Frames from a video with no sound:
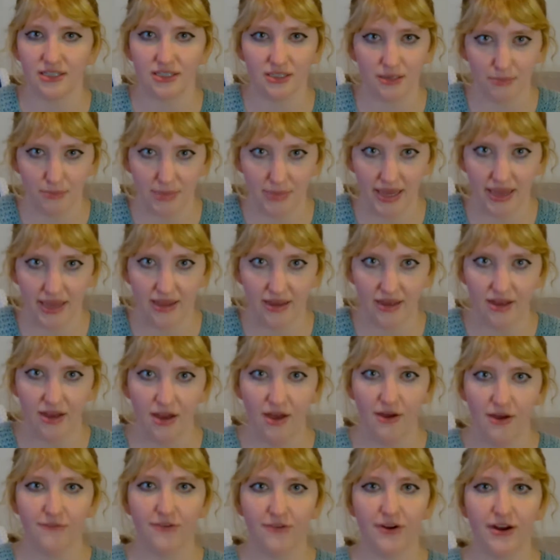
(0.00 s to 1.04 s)
to make.
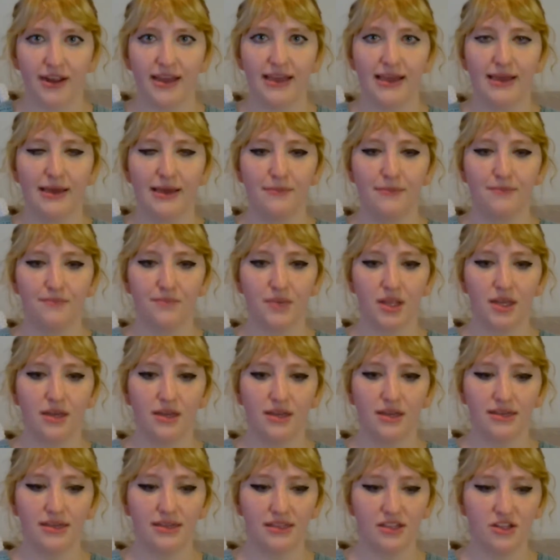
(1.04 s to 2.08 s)
For him,
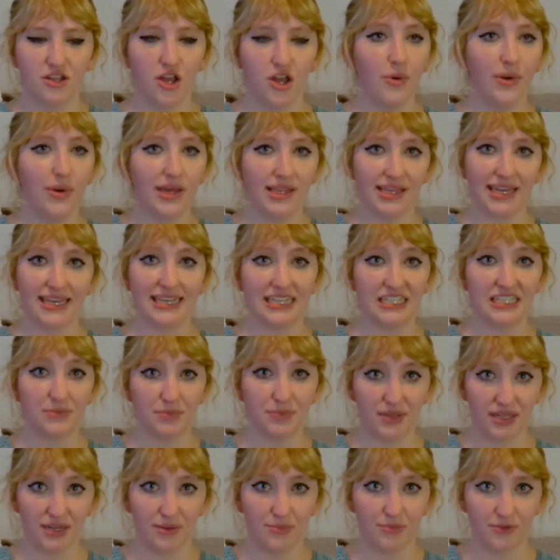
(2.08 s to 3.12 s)
knowing that he's
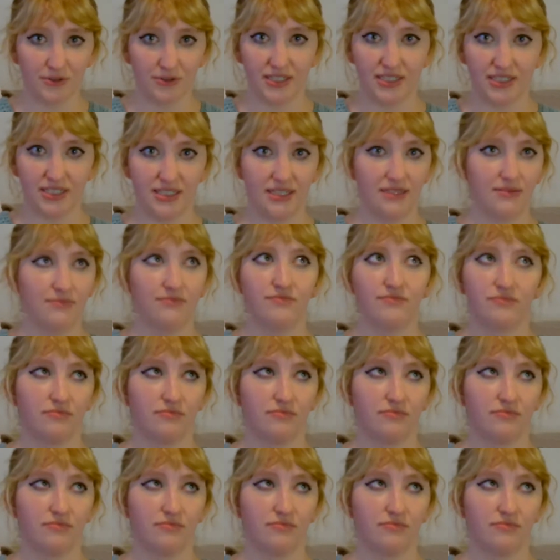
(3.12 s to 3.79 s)
been in prison